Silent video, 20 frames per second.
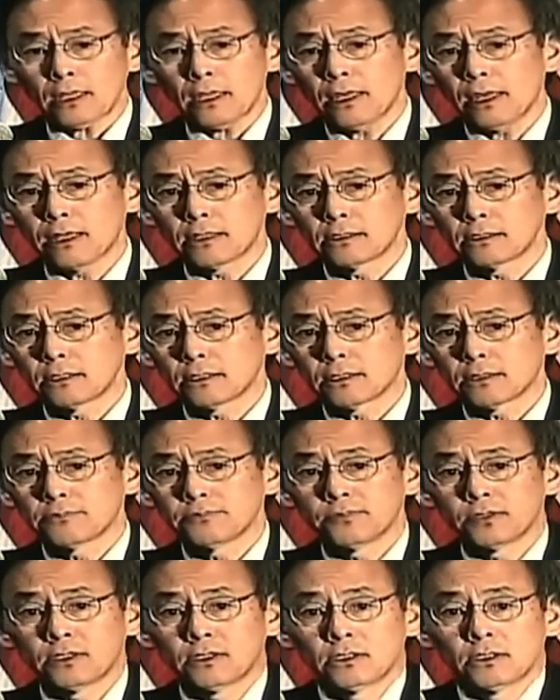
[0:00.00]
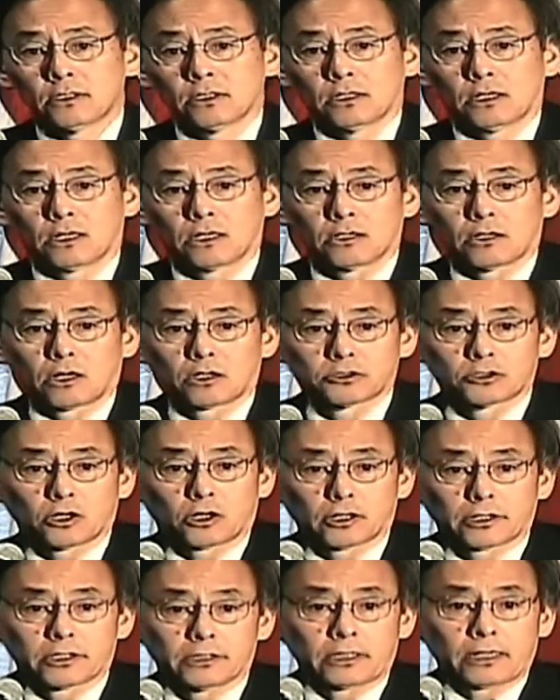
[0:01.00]
And uh, our, our,
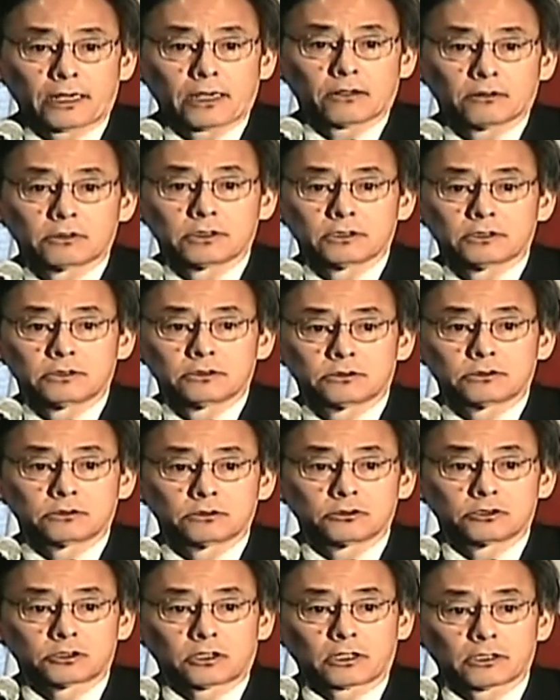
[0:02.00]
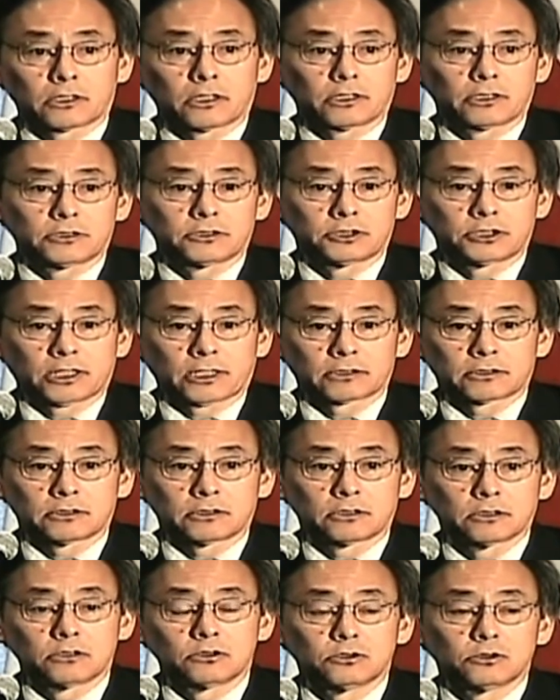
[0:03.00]
target now is to start cutting checks
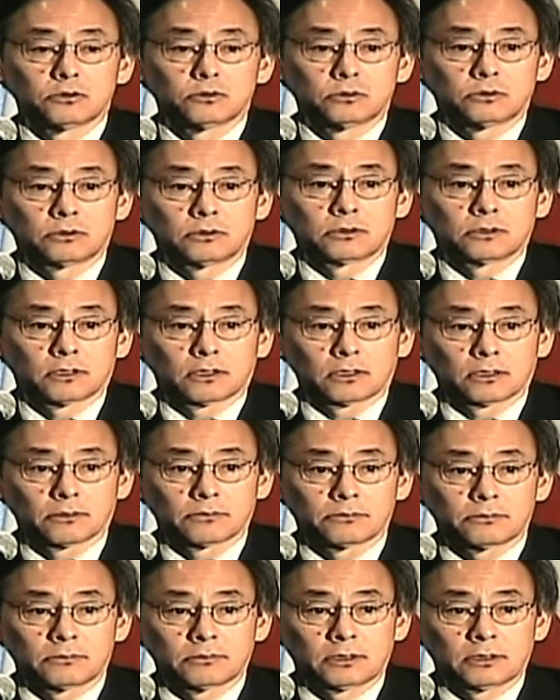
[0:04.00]
in the new uh,